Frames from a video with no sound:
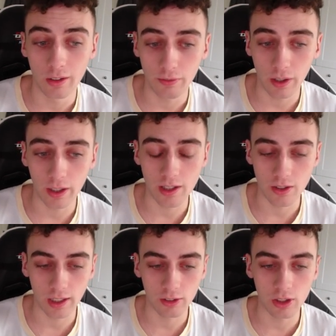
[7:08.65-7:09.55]
Very
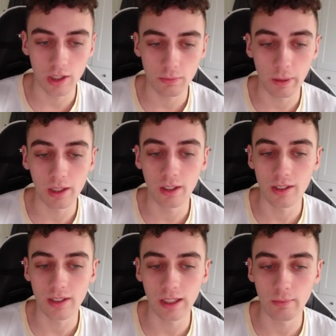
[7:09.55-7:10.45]
interesting. So you can
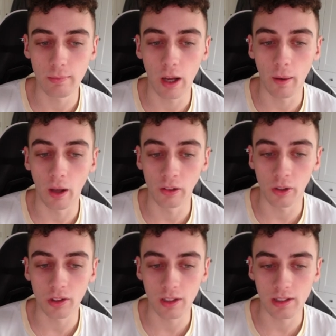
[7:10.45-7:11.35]
see a
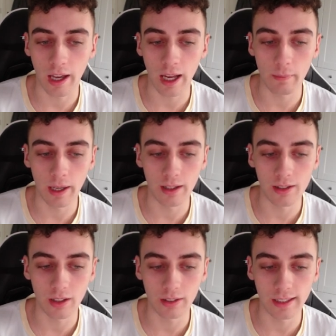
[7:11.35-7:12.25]
lot of the time
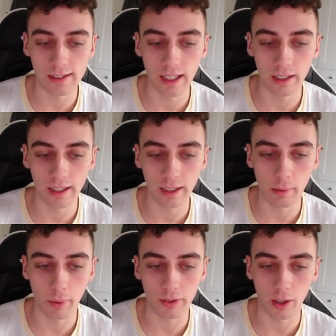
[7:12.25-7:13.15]
it's descending,
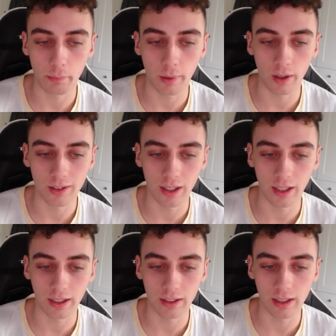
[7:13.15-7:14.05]
impulse up,
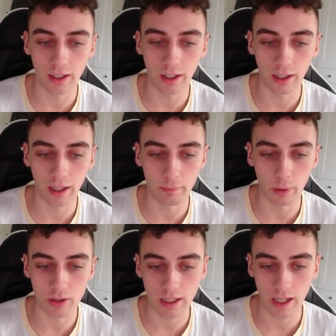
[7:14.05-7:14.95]
ascending,
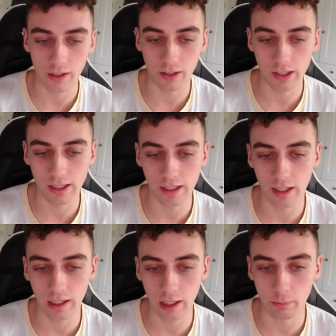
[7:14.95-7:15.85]
impulse down,
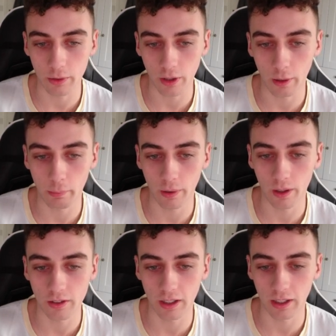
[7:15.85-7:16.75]
descending, impulse up,
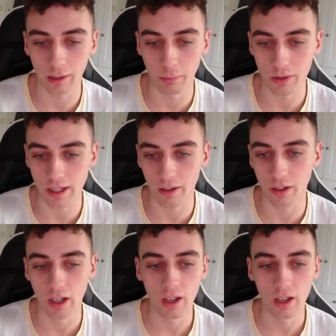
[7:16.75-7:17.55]
ascending, impulse down.